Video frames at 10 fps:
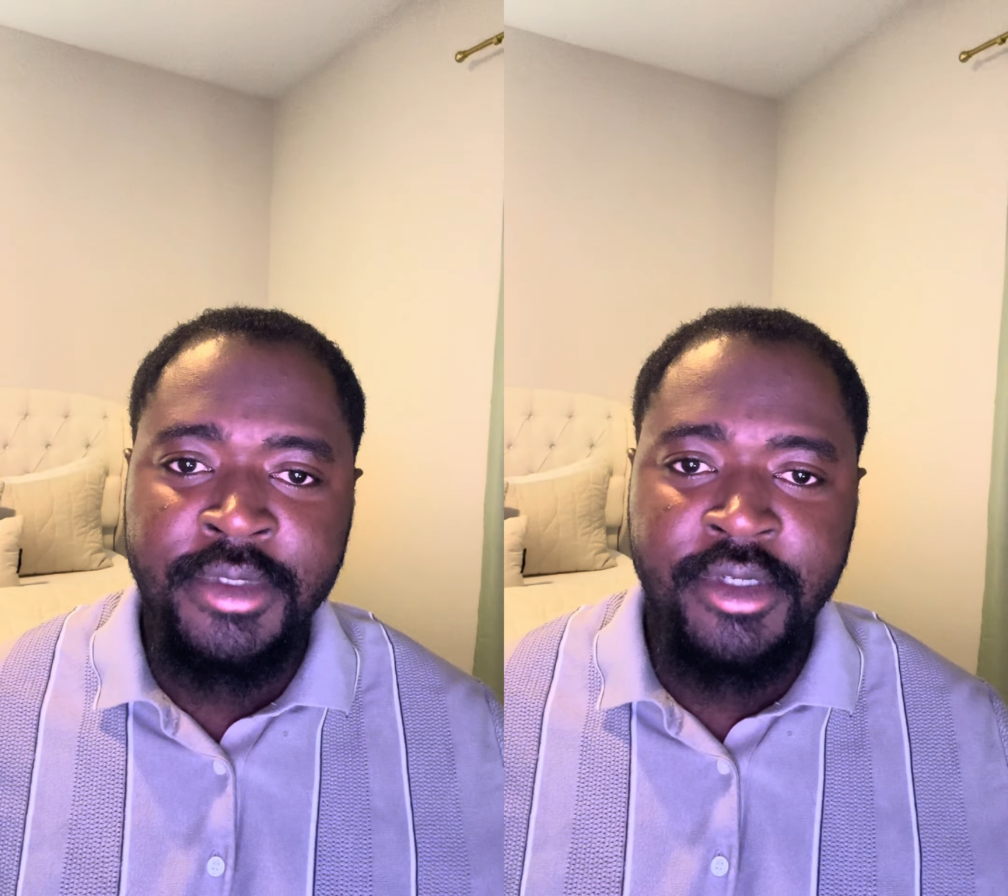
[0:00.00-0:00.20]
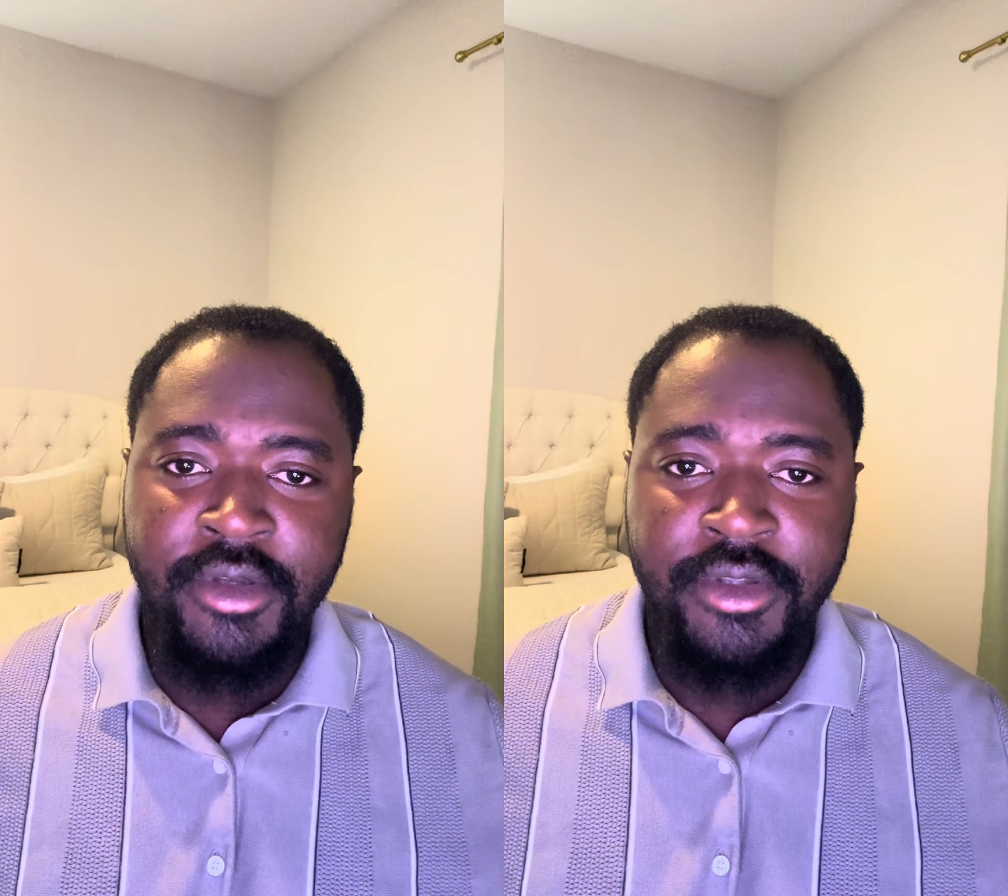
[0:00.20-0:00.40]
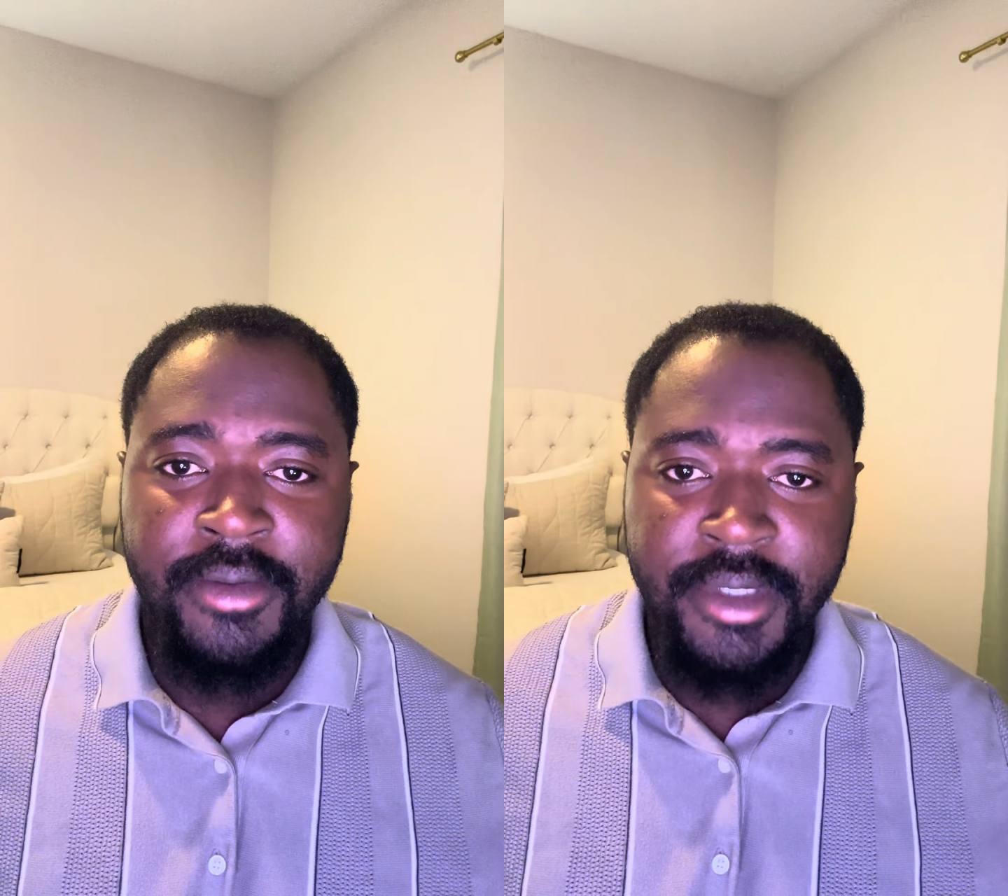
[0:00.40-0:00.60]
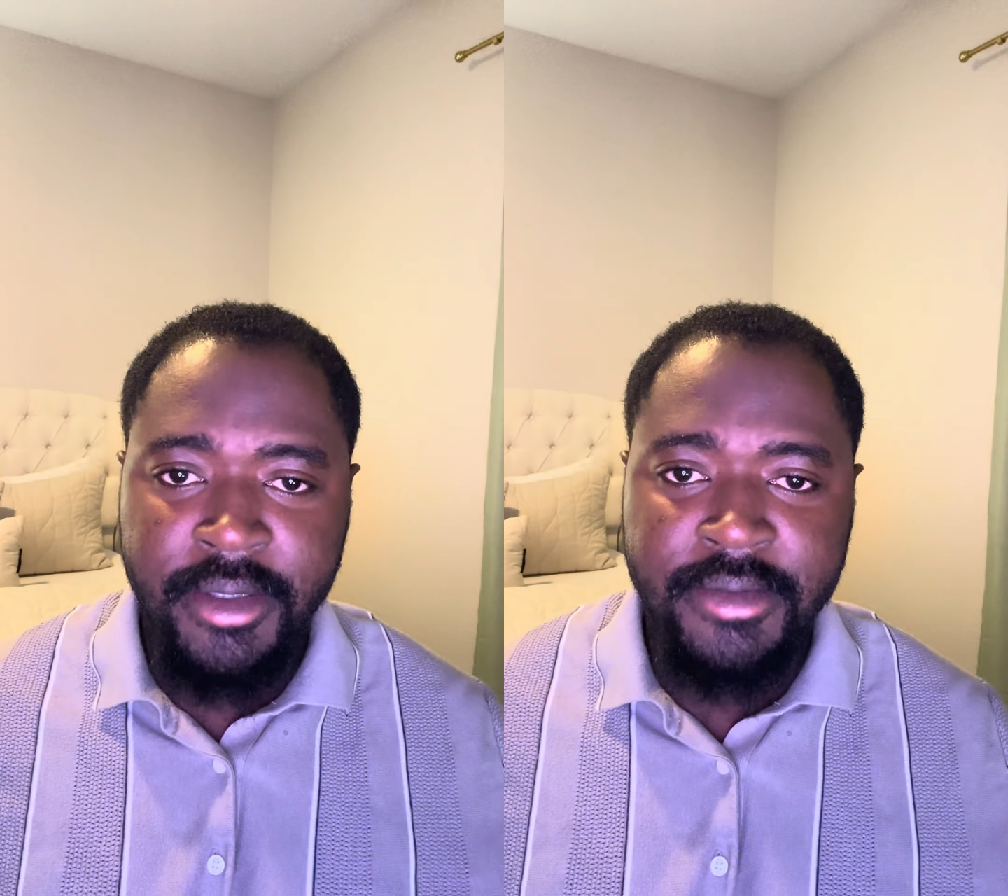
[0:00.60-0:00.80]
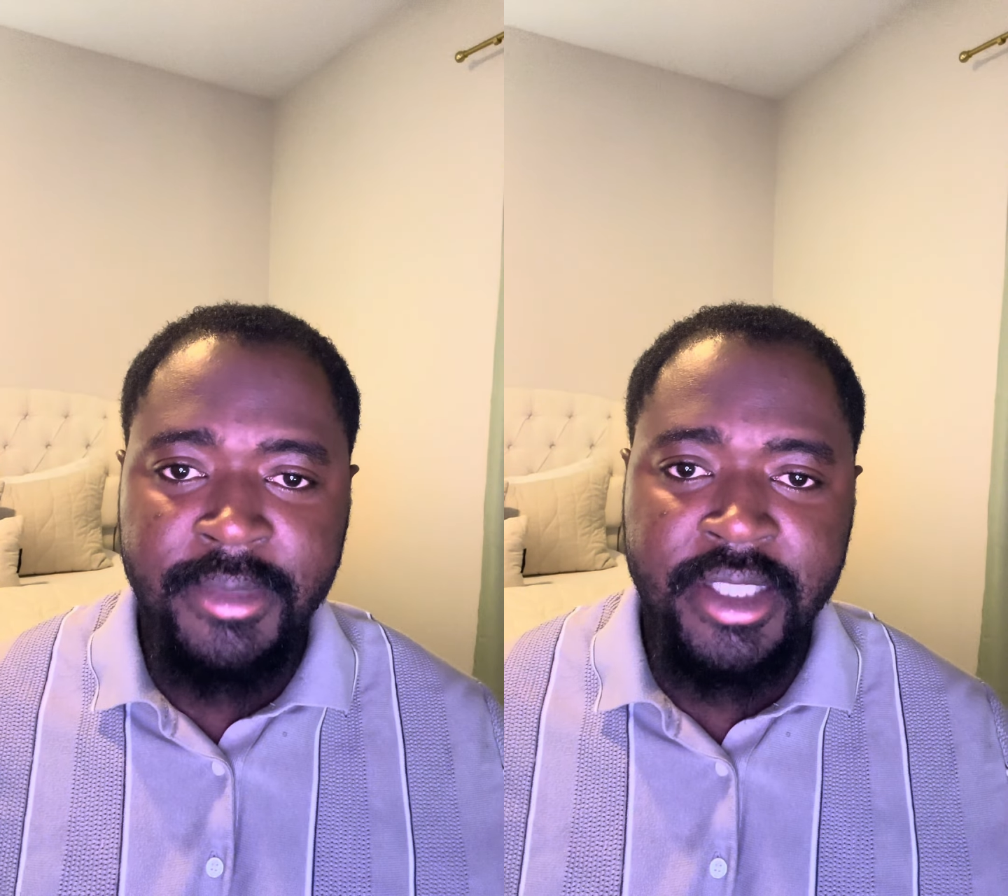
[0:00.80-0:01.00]
Because
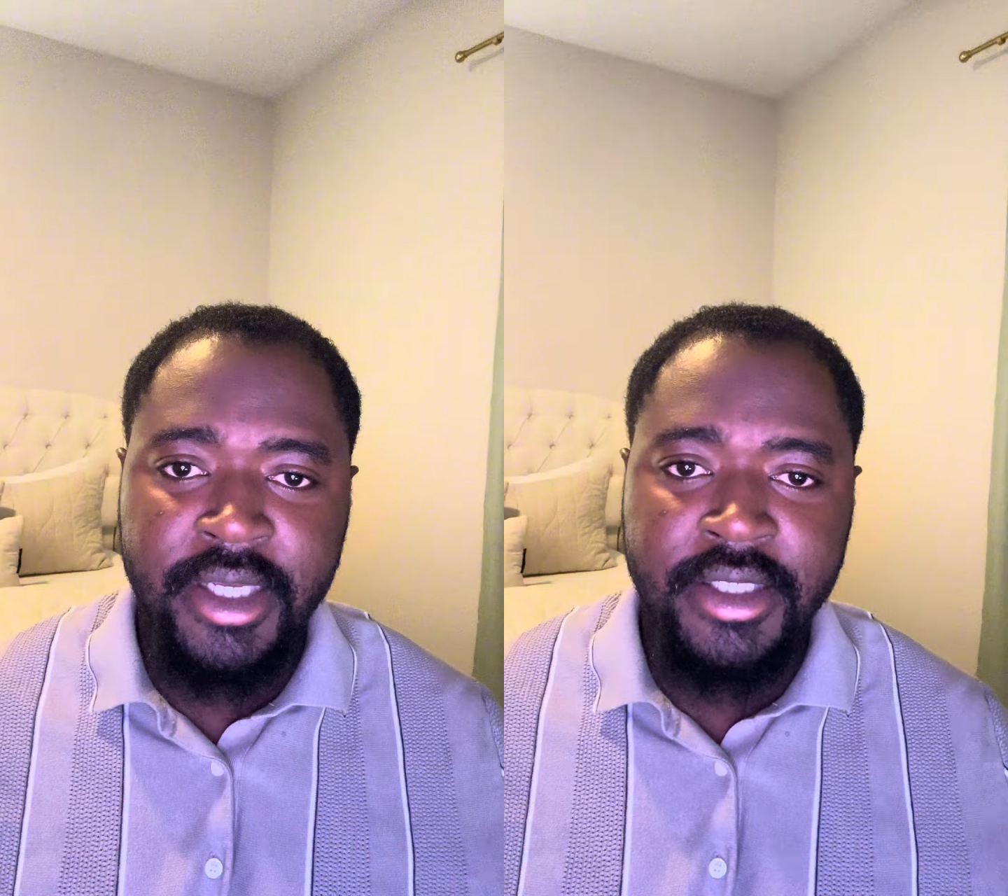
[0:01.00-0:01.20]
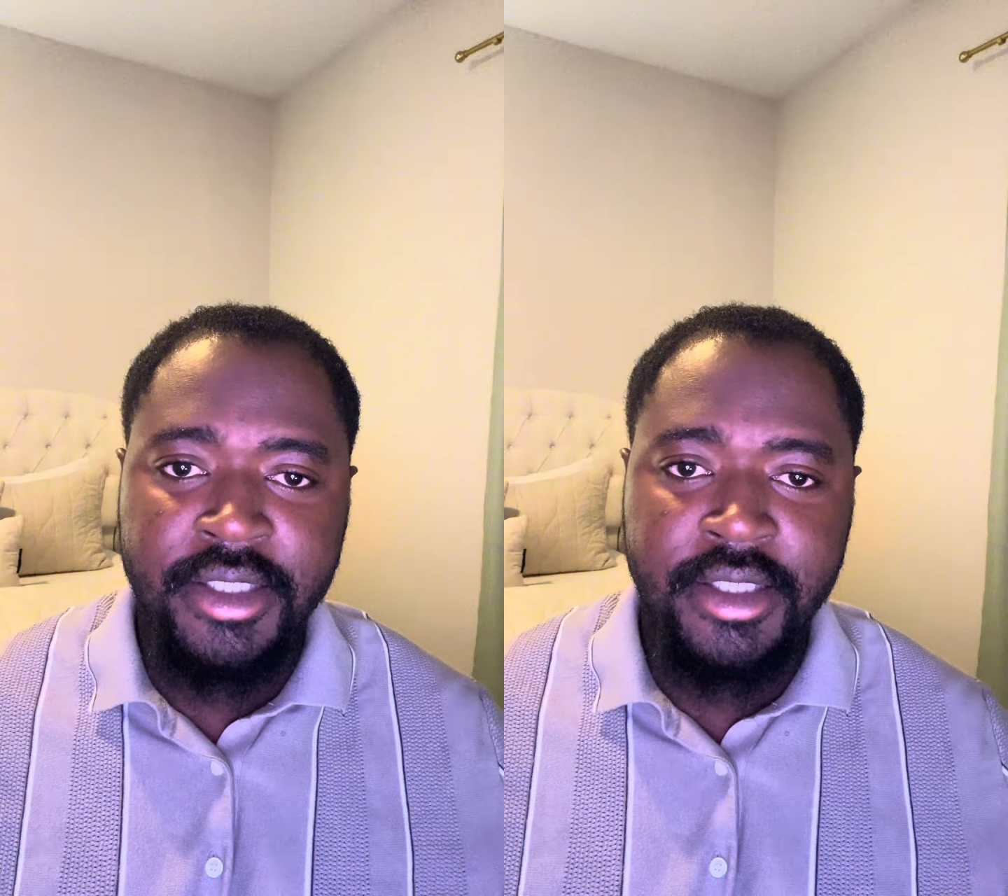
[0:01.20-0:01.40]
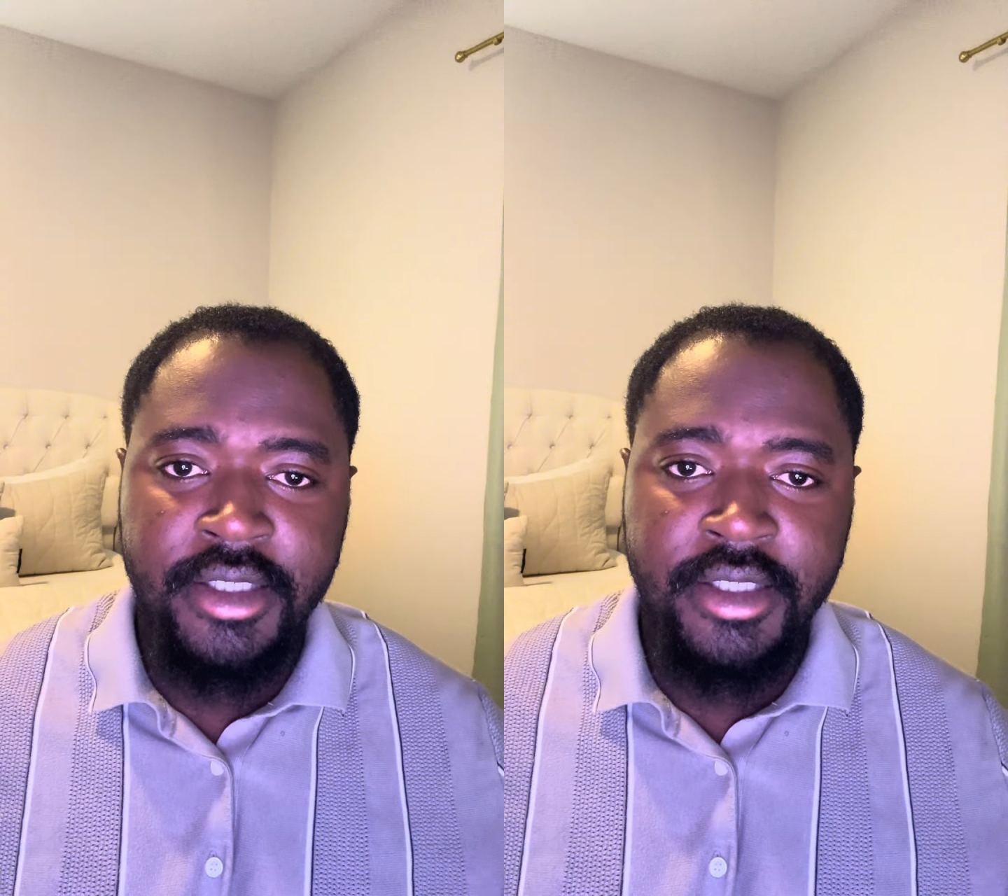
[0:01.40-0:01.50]
thumbnails matters.